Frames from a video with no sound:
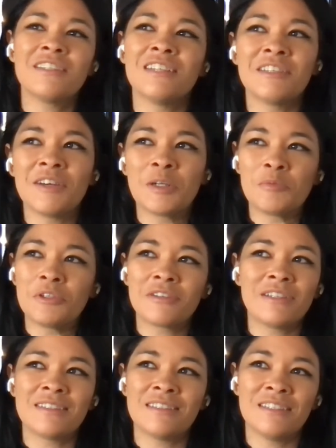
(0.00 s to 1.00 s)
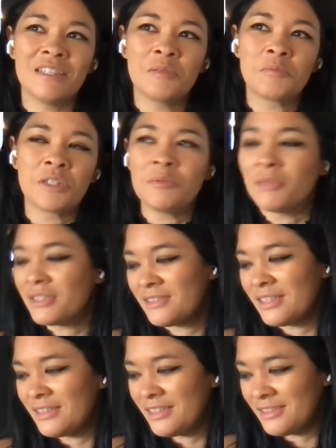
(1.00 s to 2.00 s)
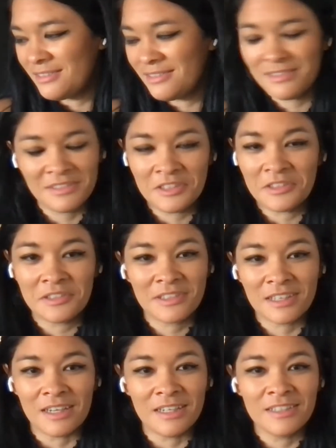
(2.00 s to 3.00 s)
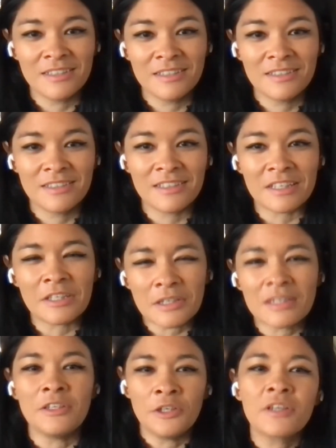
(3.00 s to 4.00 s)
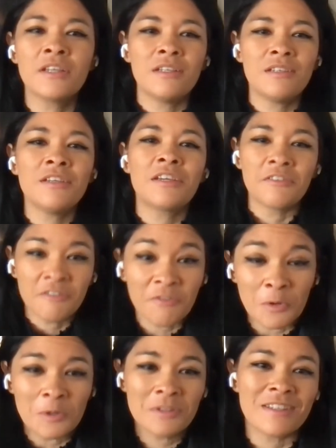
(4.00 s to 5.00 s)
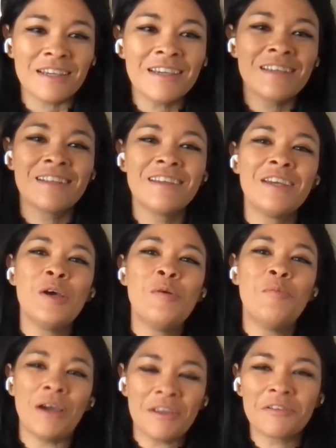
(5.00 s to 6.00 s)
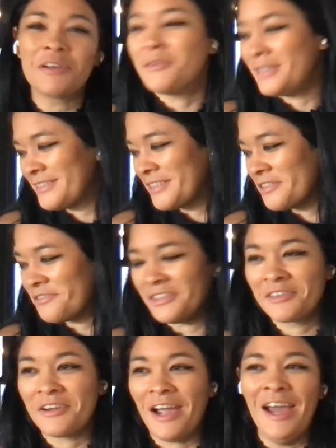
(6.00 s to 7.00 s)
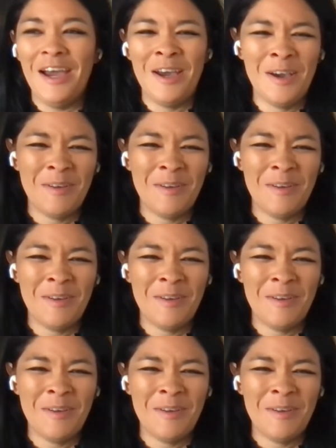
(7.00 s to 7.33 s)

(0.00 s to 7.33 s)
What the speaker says: I read a book recently that pretty much said that you can't. Like you can force it, but you're always going to feel crap.